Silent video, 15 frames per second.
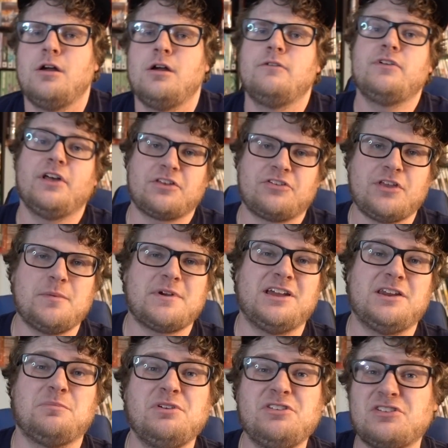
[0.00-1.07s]
If you like this type of
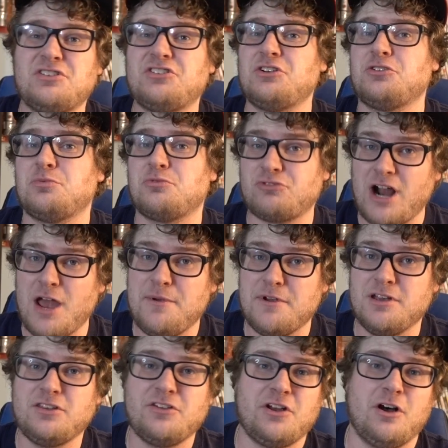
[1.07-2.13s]
content, please consider subscribing.
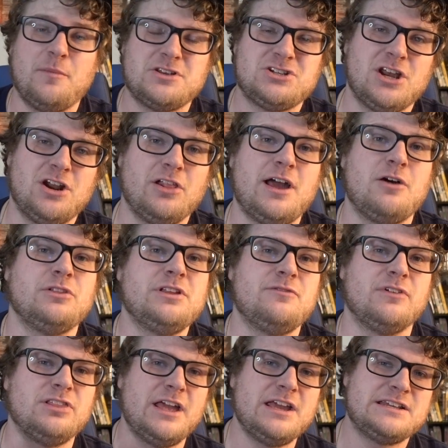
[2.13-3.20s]
It does help my channel out. Leave a
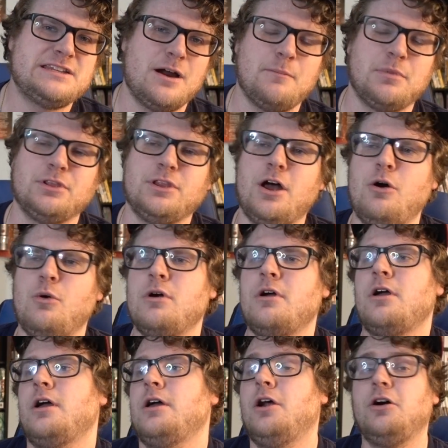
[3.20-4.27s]
like down below.
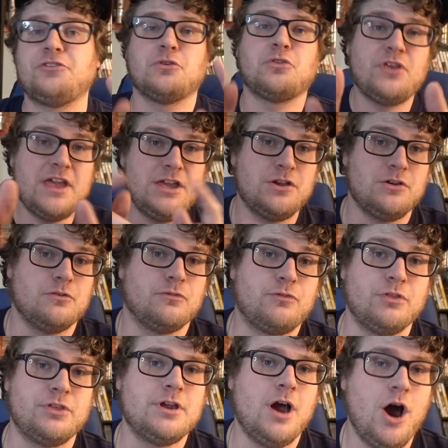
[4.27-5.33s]
And also, thank you for
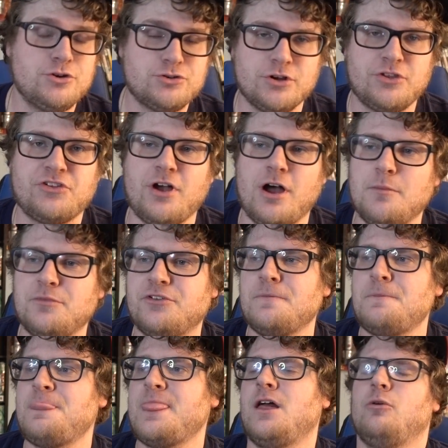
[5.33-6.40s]
the 100 subs.
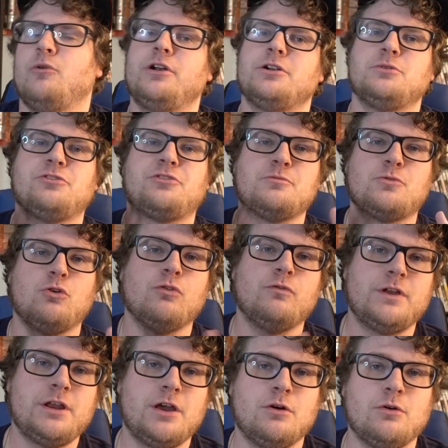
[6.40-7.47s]
We are doing some cool
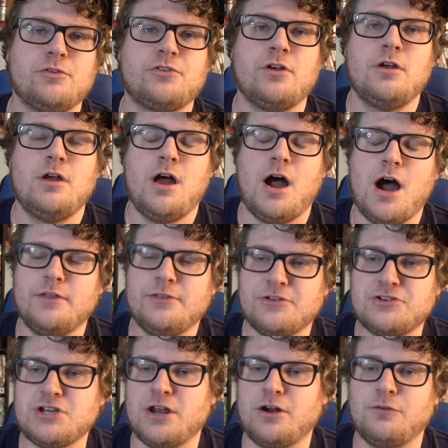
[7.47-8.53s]
videos on this
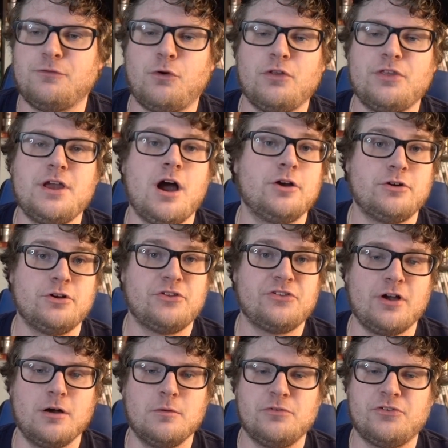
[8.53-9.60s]
channel for the 100
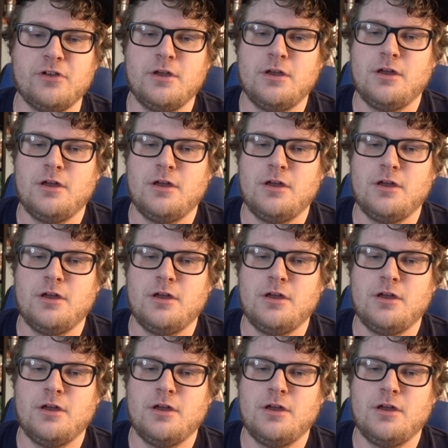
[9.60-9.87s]
subs.